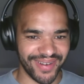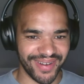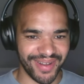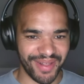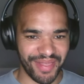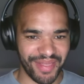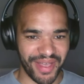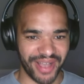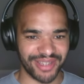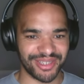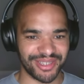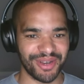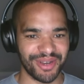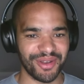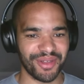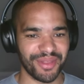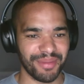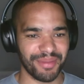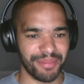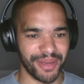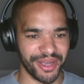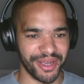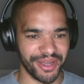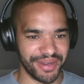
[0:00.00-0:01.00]
That's another
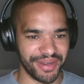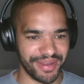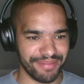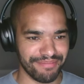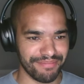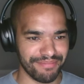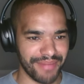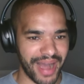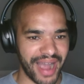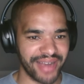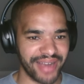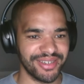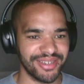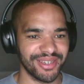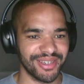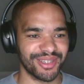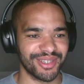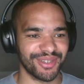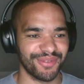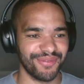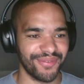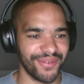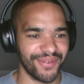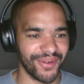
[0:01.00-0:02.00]
birdie.
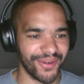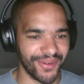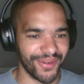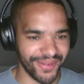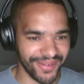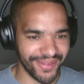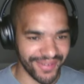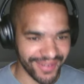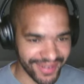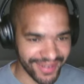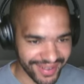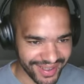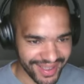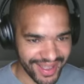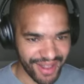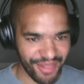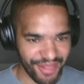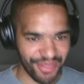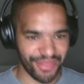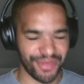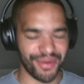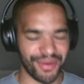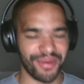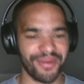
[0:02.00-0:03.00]
-4
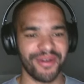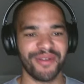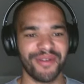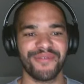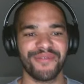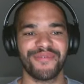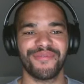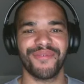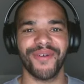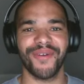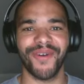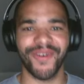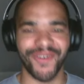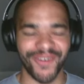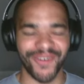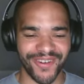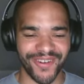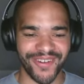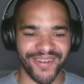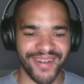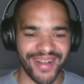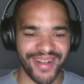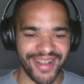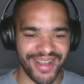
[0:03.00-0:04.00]
through
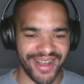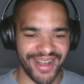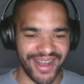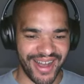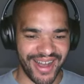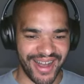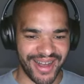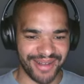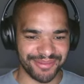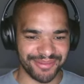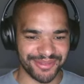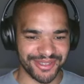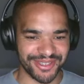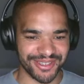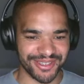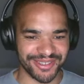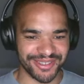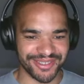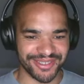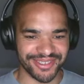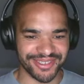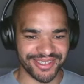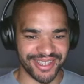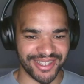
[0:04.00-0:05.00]
4.
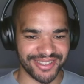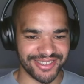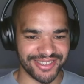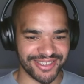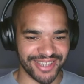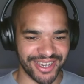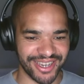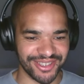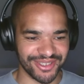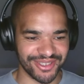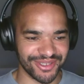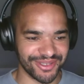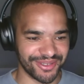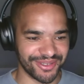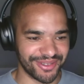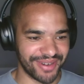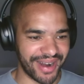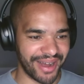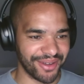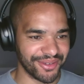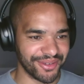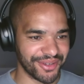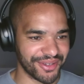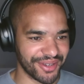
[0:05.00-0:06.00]
Absolute sensational
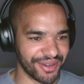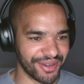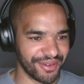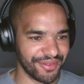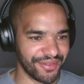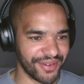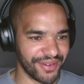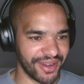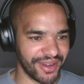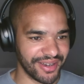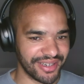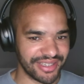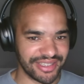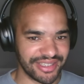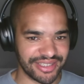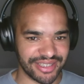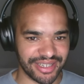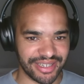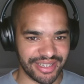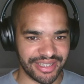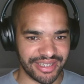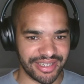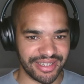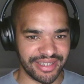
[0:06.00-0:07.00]
round so far. Lisa
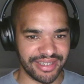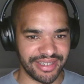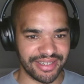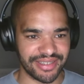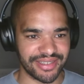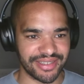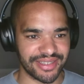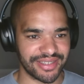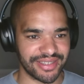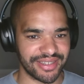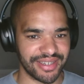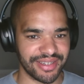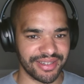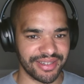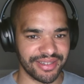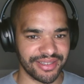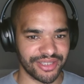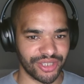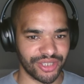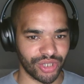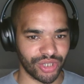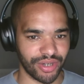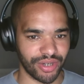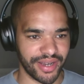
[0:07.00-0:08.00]
Lee still
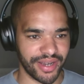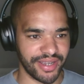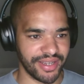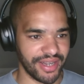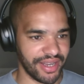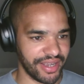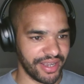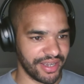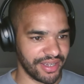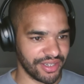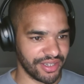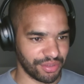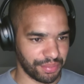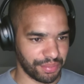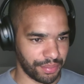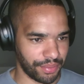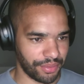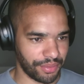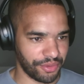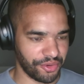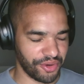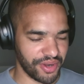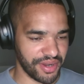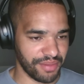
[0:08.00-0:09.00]
trailing. It's
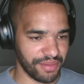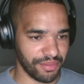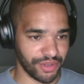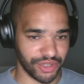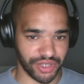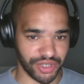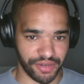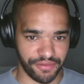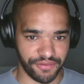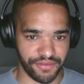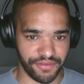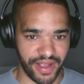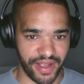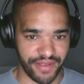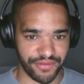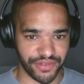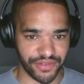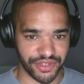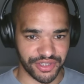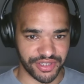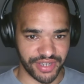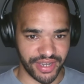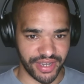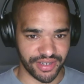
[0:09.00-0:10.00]
pretty much a fight for
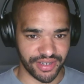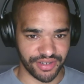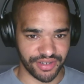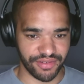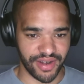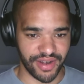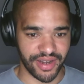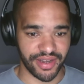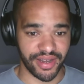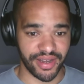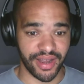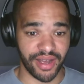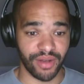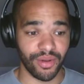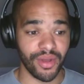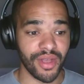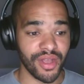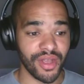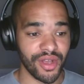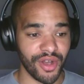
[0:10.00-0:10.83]
second right now.